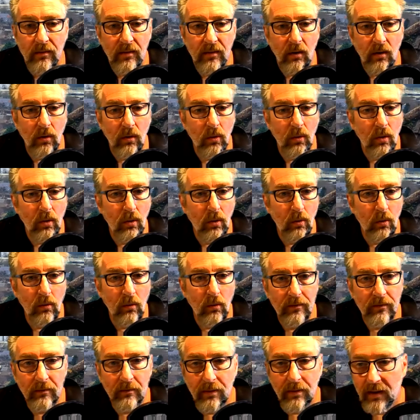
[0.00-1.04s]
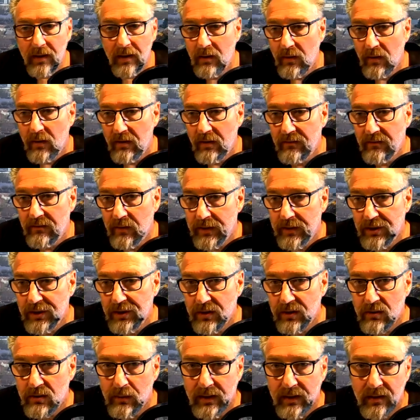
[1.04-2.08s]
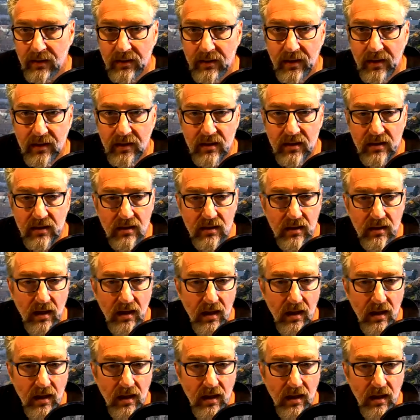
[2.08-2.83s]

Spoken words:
all by their own volitions written this